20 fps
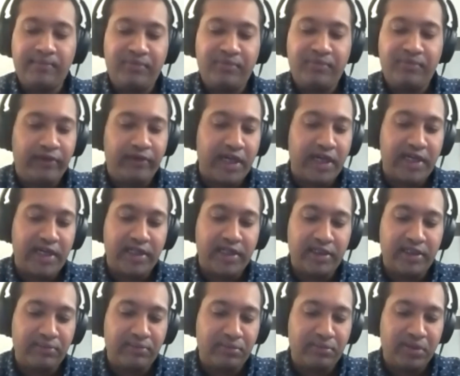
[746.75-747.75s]
you've got
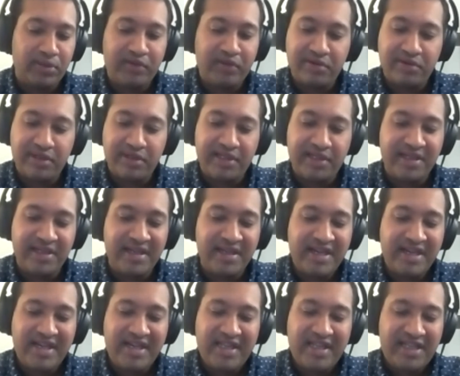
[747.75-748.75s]
to move to
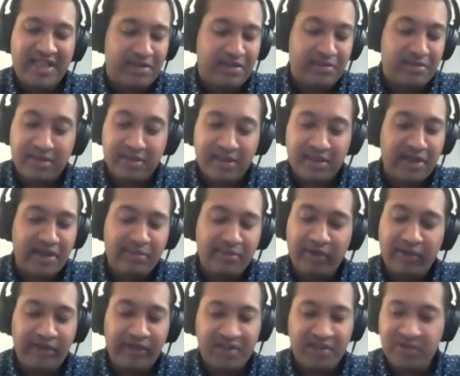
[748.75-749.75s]
the
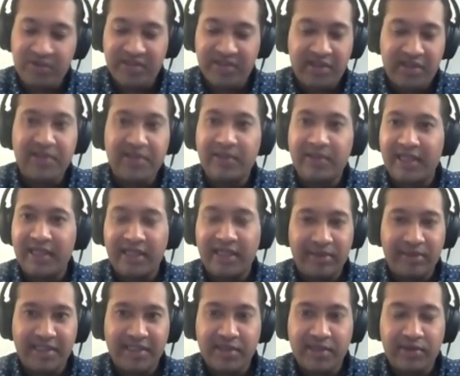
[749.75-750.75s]
automotive industry is also dealing with
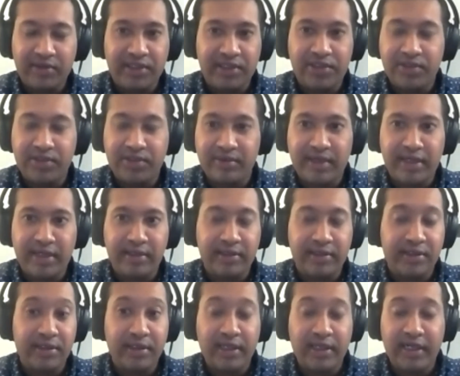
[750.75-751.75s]
its own issues
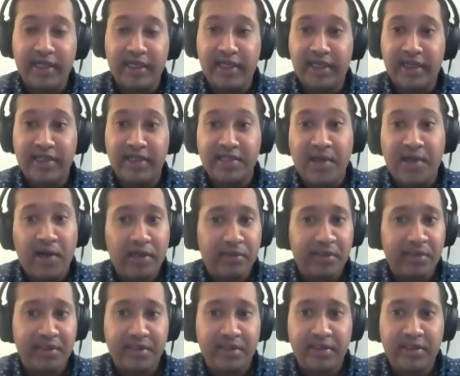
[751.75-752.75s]
around
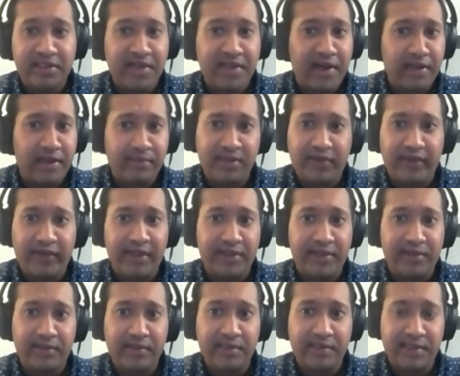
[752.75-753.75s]
autonomous
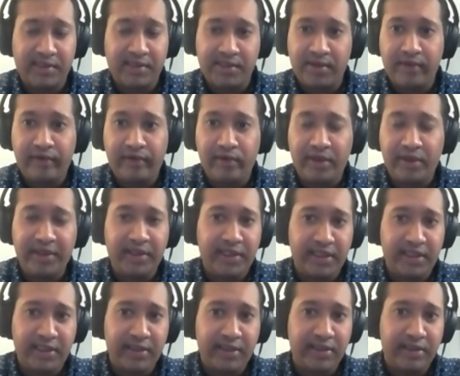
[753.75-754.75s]
vehicles and so forth.
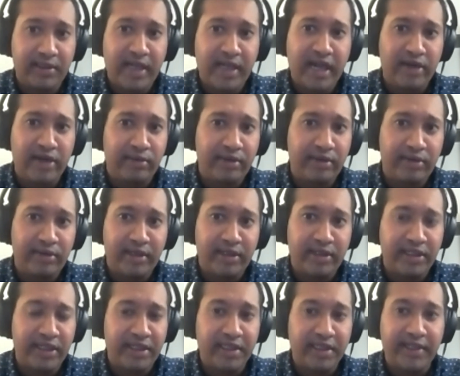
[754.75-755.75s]
And how do we want to
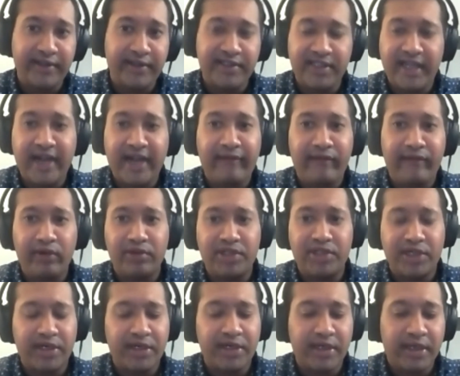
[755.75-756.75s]
get there to that
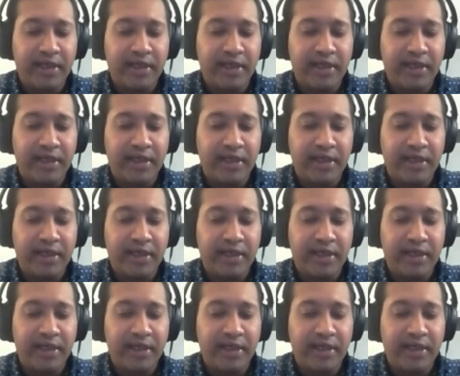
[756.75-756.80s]
future?